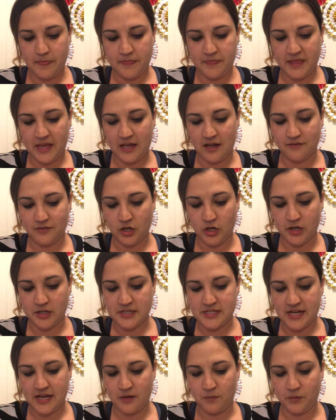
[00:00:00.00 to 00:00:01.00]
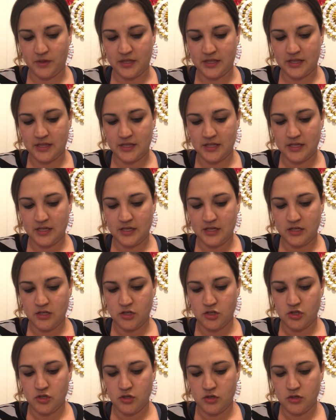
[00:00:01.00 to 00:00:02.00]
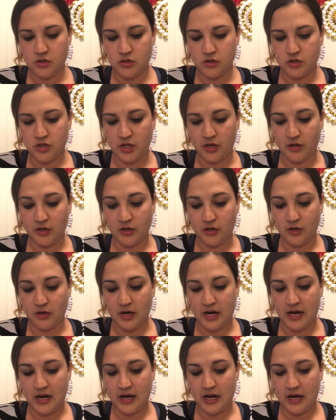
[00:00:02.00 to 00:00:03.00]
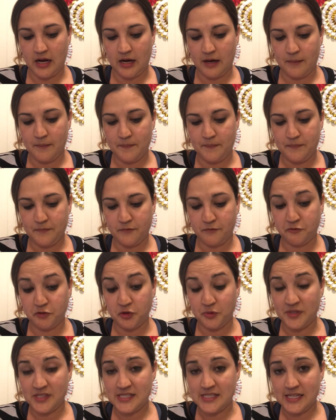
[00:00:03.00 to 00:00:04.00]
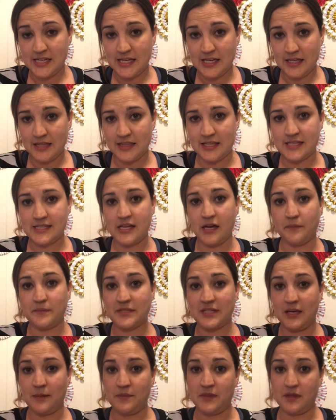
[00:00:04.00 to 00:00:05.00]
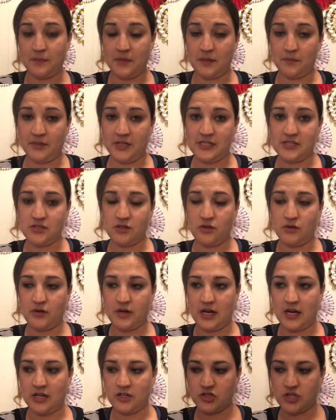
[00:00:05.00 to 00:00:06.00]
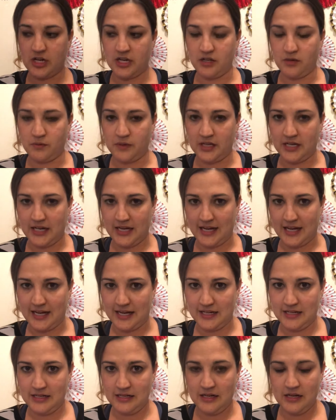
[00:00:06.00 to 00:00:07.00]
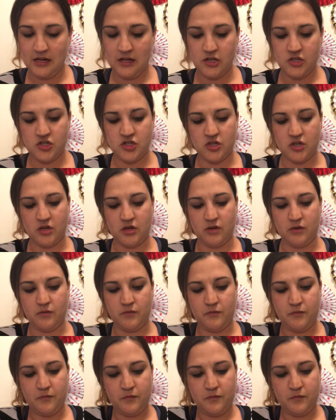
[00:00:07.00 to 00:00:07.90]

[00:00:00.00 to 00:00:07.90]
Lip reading: they have a hard time with their fluency. This helps keep them in place so they're not trying to read ahead to